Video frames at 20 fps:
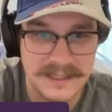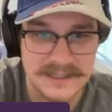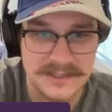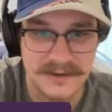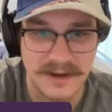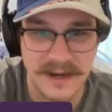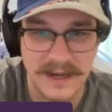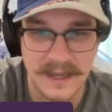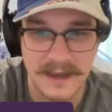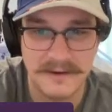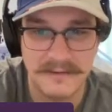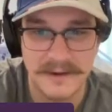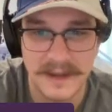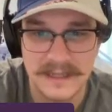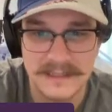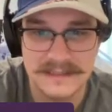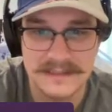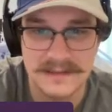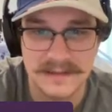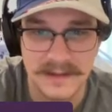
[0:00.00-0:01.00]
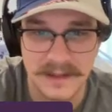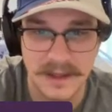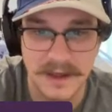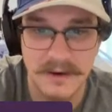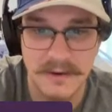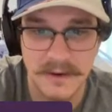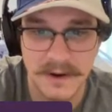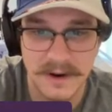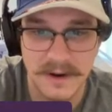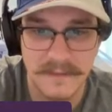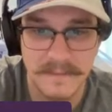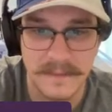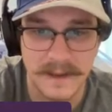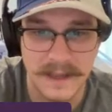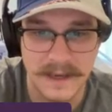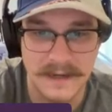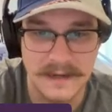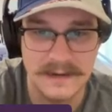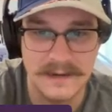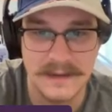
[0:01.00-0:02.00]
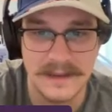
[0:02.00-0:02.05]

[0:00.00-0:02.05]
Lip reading: His strikeout rate's lower, but